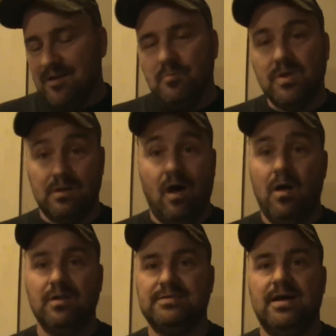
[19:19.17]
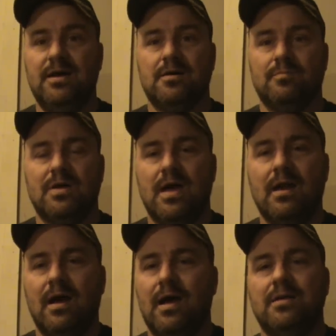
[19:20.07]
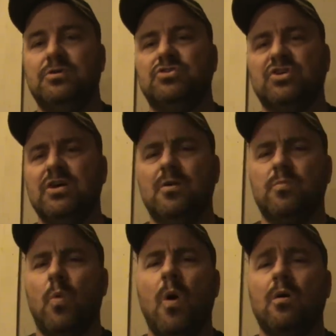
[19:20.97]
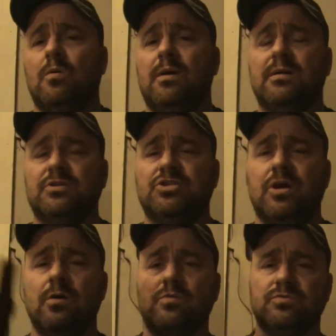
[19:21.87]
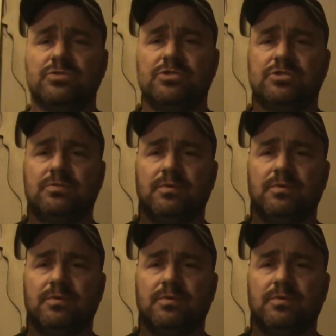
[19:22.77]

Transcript: But all the time. And you see them walking around the shows just